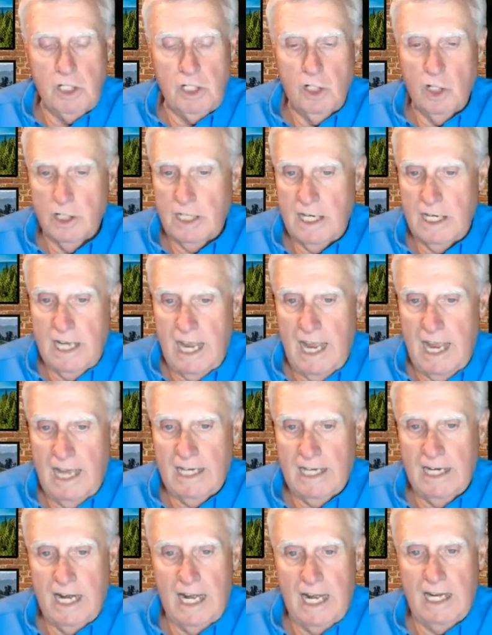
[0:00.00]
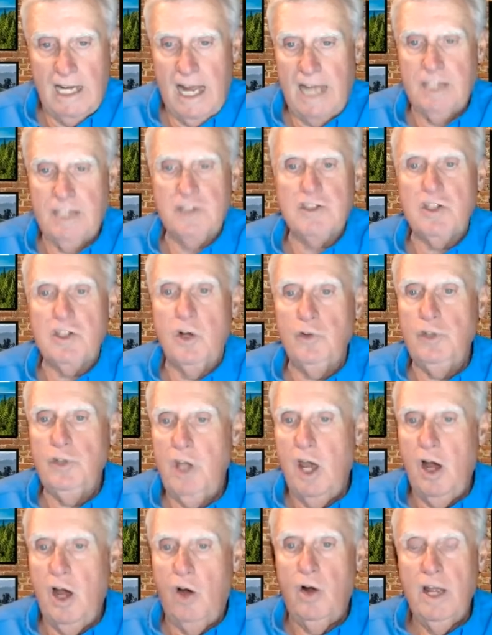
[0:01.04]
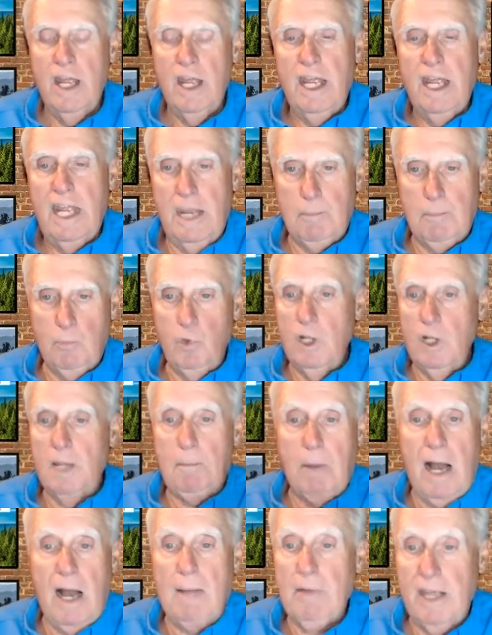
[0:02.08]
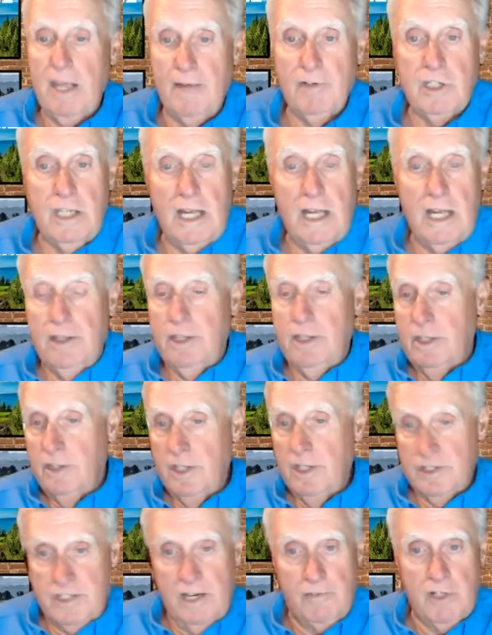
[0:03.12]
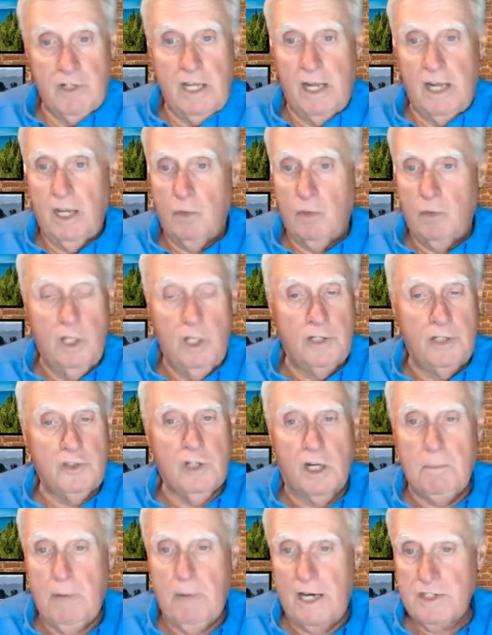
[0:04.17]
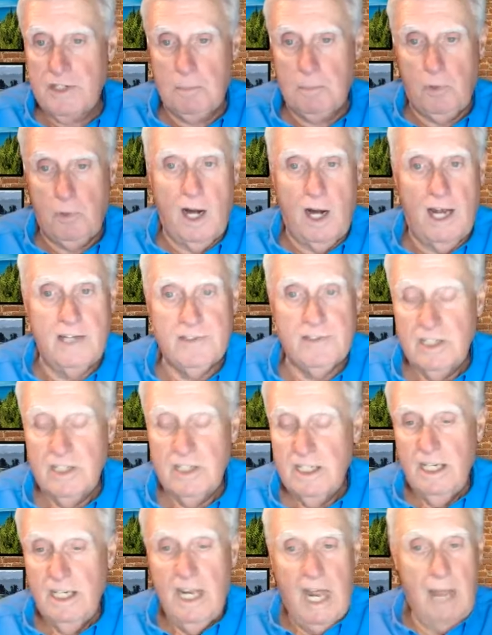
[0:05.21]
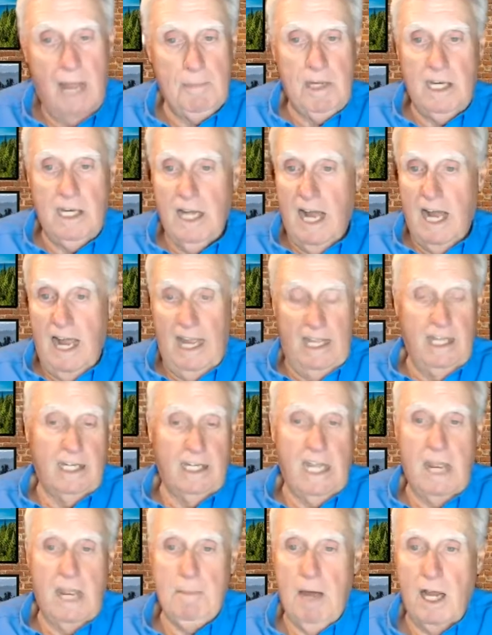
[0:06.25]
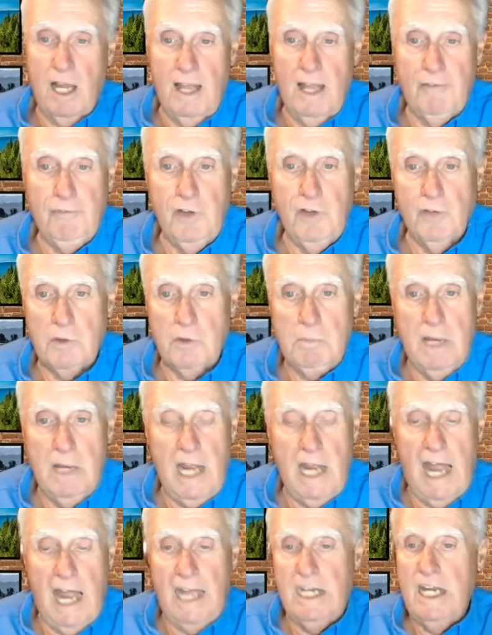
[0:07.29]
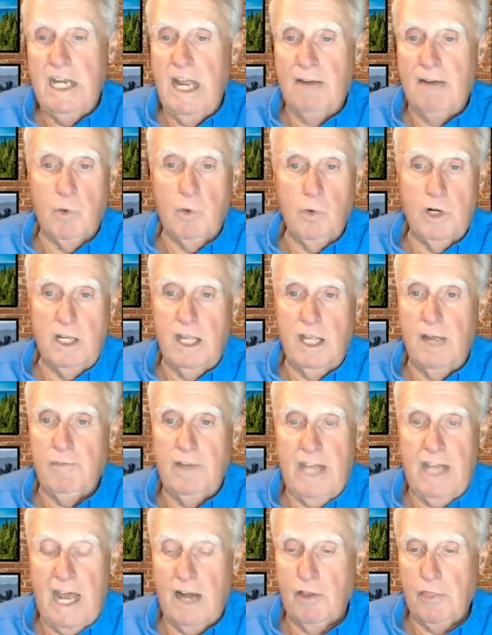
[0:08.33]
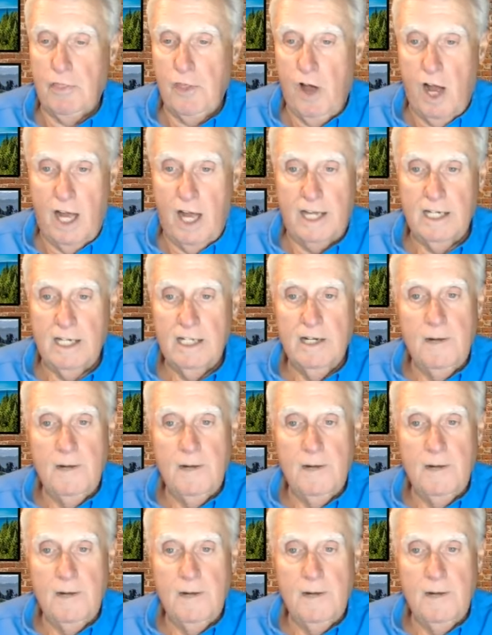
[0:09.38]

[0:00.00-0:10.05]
be looking at. I just don't know. It really probably, this evidently really took them by surprise. I mean, it came out of left field for me. I never would have given that a thought.